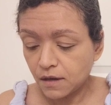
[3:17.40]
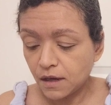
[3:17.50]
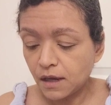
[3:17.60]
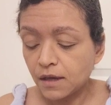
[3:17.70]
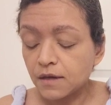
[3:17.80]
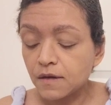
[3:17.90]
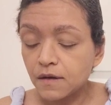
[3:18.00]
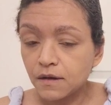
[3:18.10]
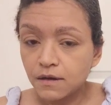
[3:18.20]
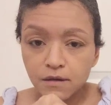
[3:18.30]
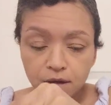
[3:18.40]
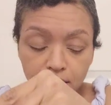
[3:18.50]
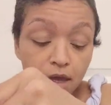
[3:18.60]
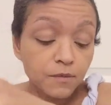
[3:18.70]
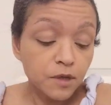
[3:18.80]
And
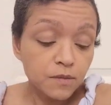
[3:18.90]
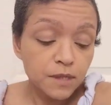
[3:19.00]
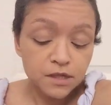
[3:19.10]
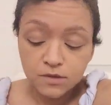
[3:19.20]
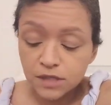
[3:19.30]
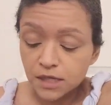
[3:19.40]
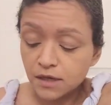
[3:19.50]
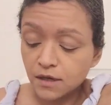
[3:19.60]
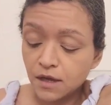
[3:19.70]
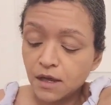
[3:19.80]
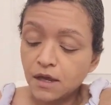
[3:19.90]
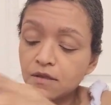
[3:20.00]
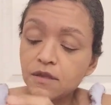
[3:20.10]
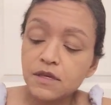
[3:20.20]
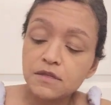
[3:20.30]
I'm going to be using
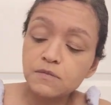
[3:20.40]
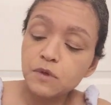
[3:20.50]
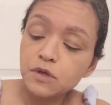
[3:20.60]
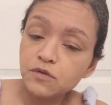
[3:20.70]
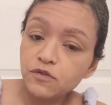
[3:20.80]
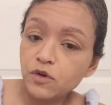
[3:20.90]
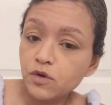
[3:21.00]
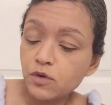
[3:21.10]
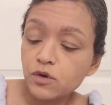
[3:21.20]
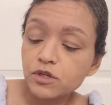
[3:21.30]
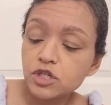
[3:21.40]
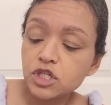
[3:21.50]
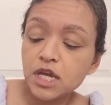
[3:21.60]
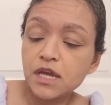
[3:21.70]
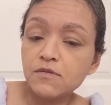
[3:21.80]
this beautiful orange
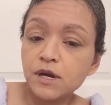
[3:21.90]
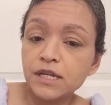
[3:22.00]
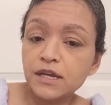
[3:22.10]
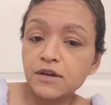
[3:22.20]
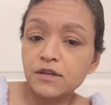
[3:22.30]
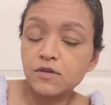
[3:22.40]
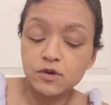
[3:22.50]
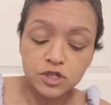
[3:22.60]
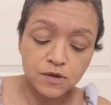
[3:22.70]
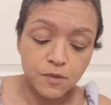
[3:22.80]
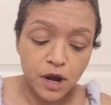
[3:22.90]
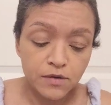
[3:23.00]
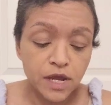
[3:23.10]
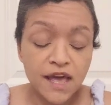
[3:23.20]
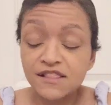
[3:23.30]
shade right there, that orangey
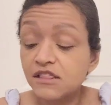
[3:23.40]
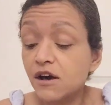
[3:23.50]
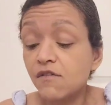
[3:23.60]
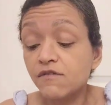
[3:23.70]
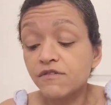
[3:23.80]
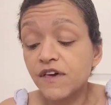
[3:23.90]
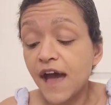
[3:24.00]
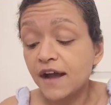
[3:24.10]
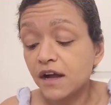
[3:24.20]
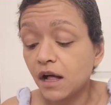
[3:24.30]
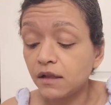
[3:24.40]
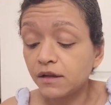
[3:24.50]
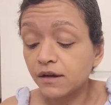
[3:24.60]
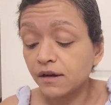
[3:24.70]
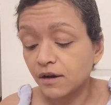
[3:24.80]
brown. I love that
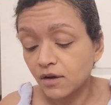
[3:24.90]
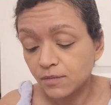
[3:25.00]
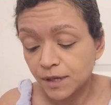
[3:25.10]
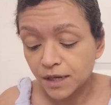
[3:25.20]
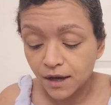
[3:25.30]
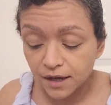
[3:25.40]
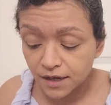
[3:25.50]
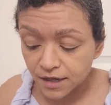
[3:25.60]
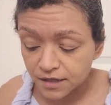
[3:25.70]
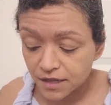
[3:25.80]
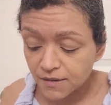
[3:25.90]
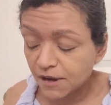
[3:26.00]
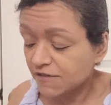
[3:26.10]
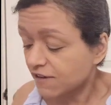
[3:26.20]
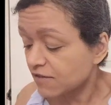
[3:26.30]
color. Oh my god, it's like
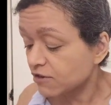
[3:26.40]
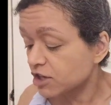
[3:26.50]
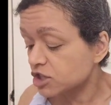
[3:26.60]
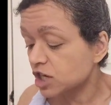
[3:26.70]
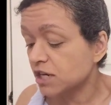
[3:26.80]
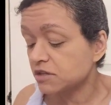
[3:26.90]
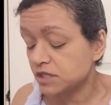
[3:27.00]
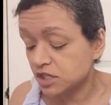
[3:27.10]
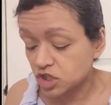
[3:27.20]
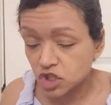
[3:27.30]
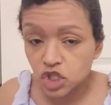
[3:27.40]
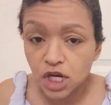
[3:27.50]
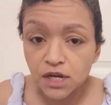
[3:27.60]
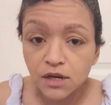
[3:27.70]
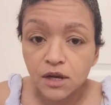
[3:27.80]
my favorite transition
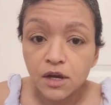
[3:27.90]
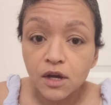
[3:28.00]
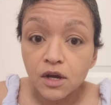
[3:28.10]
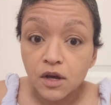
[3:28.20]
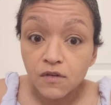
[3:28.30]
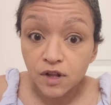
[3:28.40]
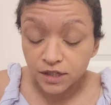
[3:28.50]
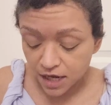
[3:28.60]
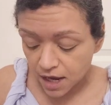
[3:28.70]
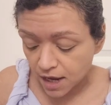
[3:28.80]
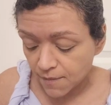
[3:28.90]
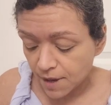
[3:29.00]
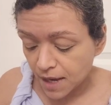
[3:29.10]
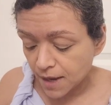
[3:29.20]
shade of all time.